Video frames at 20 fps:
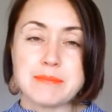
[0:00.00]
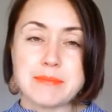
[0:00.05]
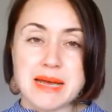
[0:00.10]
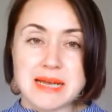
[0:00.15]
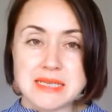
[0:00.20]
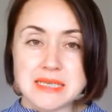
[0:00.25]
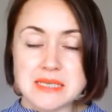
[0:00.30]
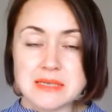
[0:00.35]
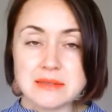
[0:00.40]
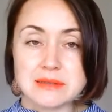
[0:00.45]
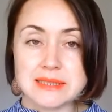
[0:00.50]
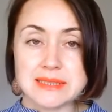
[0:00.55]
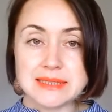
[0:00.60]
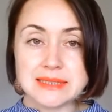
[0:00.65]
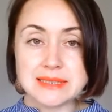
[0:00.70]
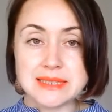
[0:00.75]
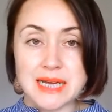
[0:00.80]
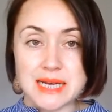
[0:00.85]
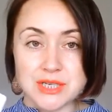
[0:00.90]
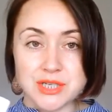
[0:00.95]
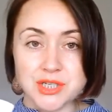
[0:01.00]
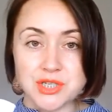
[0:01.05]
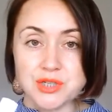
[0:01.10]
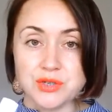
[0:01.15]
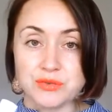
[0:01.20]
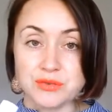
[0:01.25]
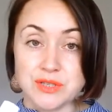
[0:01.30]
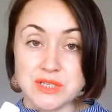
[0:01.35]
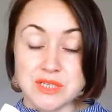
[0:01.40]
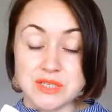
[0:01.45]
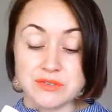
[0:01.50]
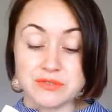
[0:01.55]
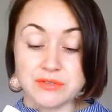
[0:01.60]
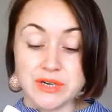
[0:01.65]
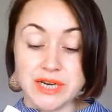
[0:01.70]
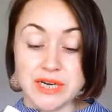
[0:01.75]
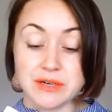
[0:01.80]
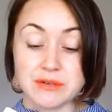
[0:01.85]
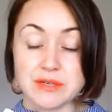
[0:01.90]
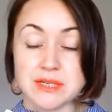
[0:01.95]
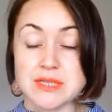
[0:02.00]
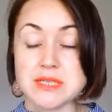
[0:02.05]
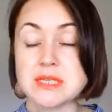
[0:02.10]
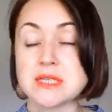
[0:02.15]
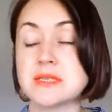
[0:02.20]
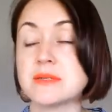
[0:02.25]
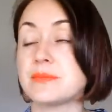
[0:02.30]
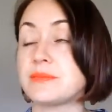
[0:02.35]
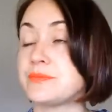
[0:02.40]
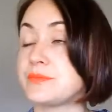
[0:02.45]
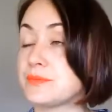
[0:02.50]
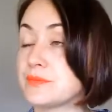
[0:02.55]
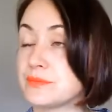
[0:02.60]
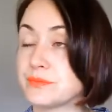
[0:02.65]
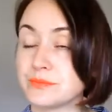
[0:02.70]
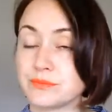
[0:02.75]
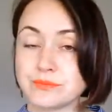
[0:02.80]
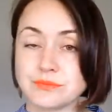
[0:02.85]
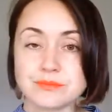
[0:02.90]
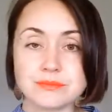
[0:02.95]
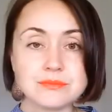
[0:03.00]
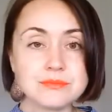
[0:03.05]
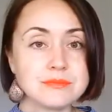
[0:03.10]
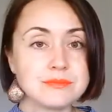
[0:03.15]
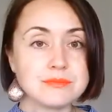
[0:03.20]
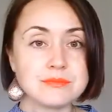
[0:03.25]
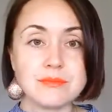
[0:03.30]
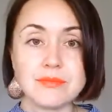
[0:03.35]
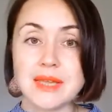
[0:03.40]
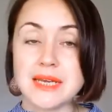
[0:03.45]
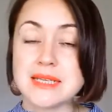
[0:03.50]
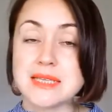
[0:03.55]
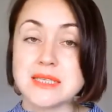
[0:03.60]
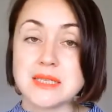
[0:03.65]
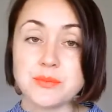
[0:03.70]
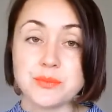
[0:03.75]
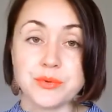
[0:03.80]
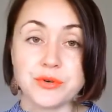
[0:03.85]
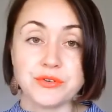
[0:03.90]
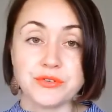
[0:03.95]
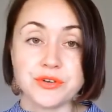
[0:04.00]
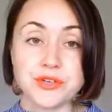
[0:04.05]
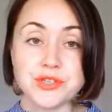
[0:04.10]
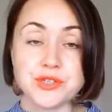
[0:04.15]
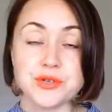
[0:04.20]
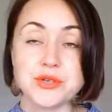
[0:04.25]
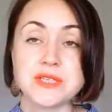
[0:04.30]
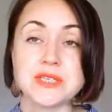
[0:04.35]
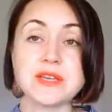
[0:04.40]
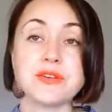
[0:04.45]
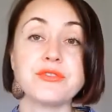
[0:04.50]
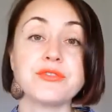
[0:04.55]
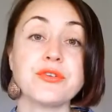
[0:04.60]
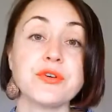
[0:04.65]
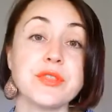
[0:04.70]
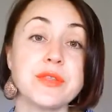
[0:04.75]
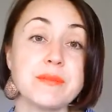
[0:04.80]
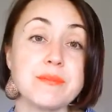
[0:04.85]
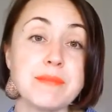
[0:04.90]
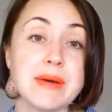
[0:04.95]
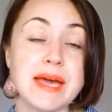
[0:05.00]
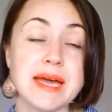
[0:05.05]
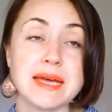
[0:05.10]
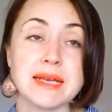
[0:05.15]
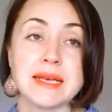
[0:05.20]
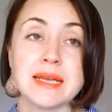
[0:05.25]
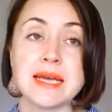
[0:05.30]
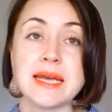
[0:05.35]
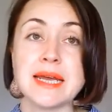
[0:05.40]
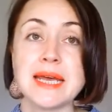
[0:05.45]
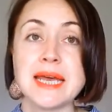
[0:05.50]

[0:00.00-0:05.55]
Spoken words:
masculine touch of this fragrance, it's the perfect choice. And for the man,